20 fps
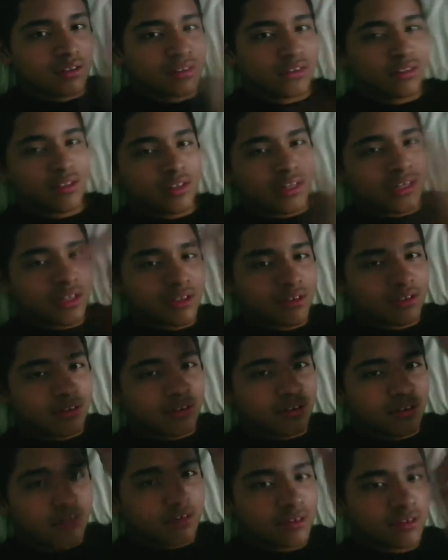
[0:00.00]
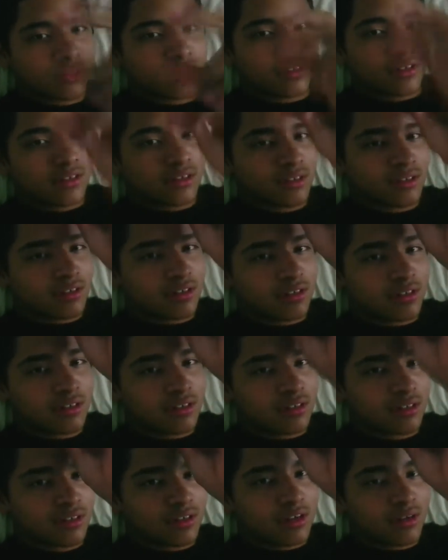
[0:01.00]
you know,
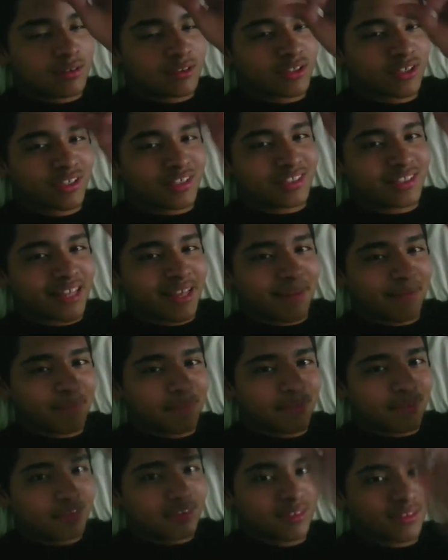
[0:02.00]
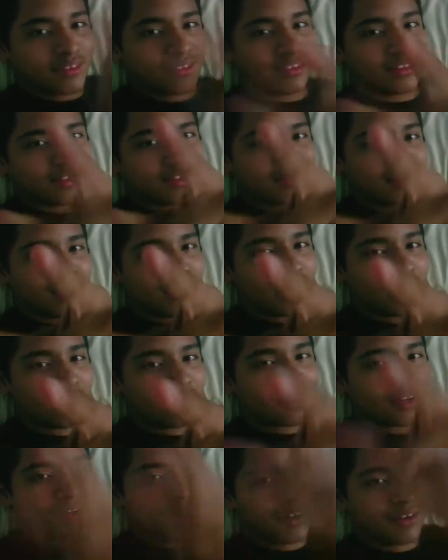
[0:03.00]
mm, I was trying to snap. There
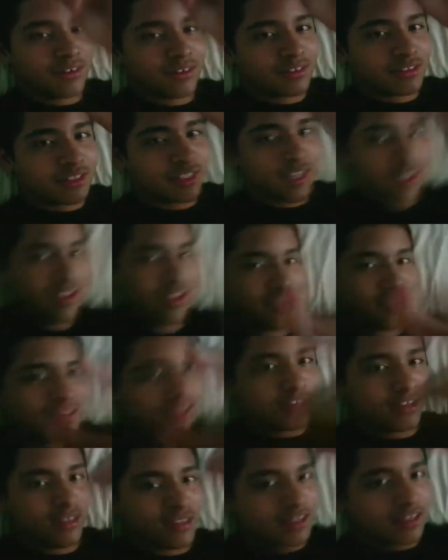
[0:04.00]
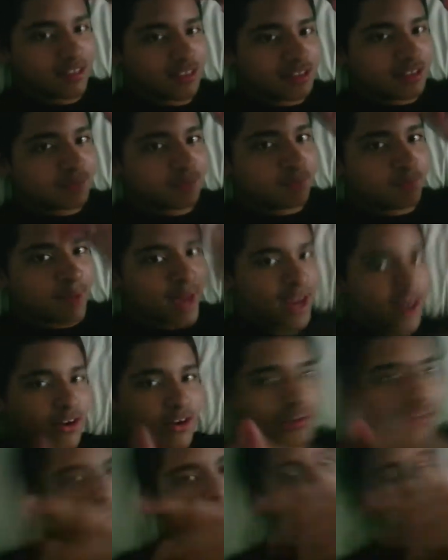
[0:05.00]
we go. See, it's
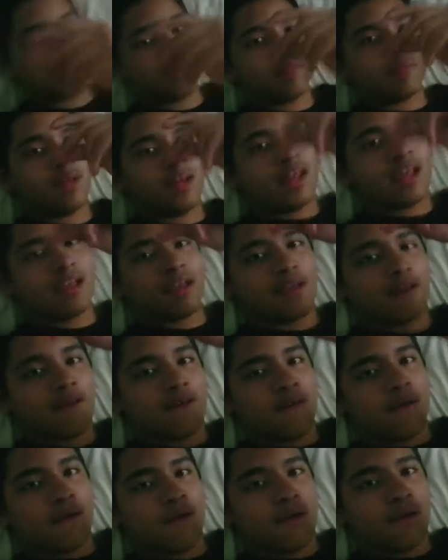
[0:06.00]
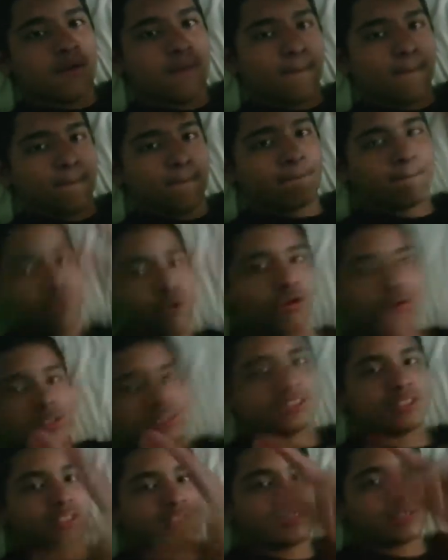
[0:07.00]
better. Then I can be like
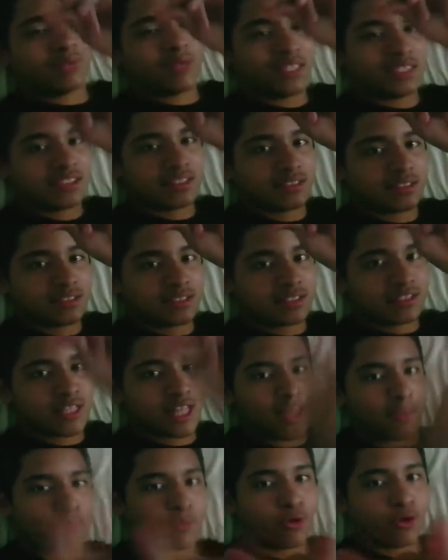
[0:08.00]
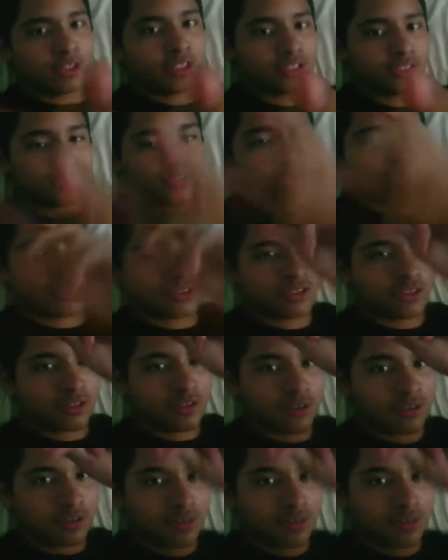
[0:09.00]
points. Wait, snap points or